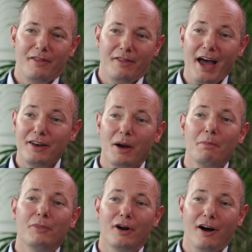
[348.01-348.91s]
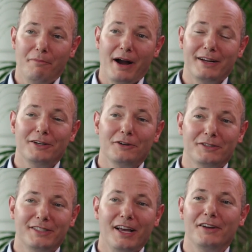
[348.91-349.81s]
that number of bacterial
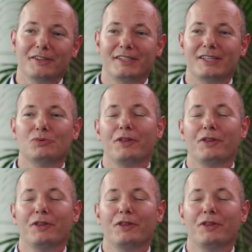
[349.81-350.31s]
cells is